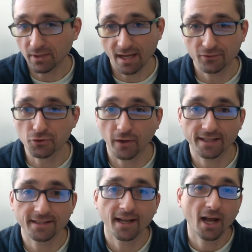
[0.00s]
have
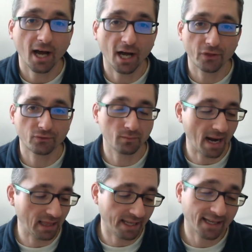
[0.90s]
joined through
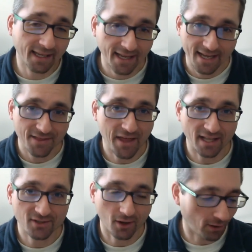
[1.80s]
my link.
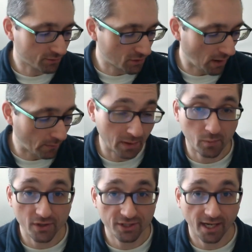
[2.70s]
That's all. So I would
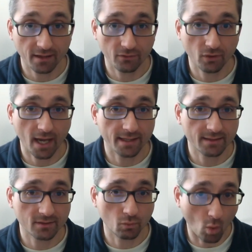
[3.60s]
appreciate if you
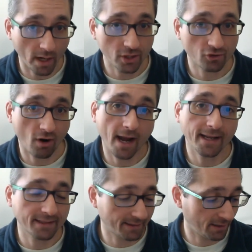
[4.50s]
guys want to try
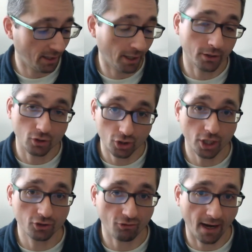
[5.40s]
it. You
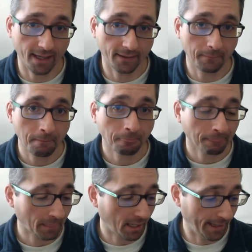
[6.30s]
should try it
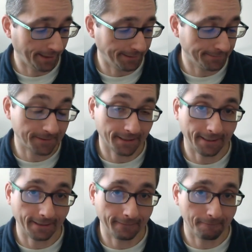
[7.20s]
and
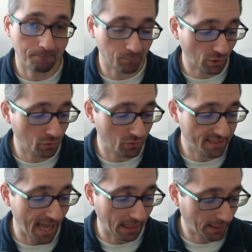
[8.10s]
use
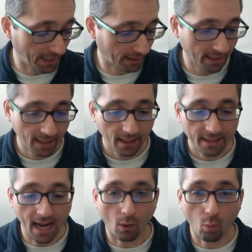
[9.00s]
that link.
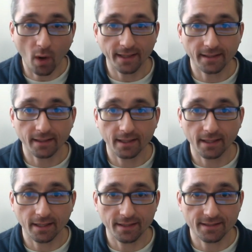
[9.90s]
Now, what
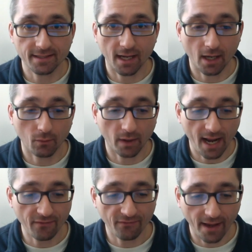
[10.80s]

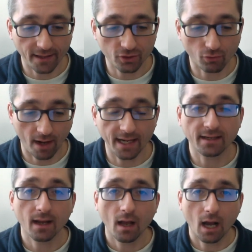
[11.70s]
I find
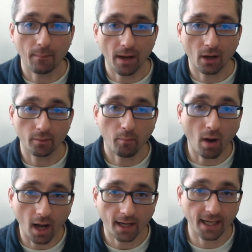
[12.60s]
great about
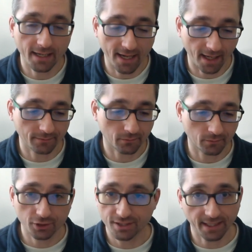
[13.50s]
POCKETNET,
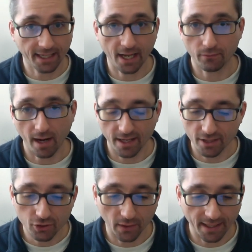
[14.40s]
we're just going to get right
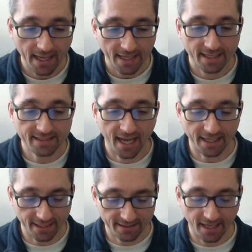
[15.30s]
into it, is
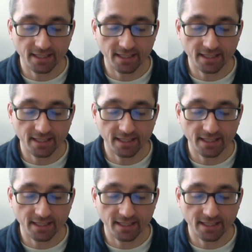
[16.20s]
that it's a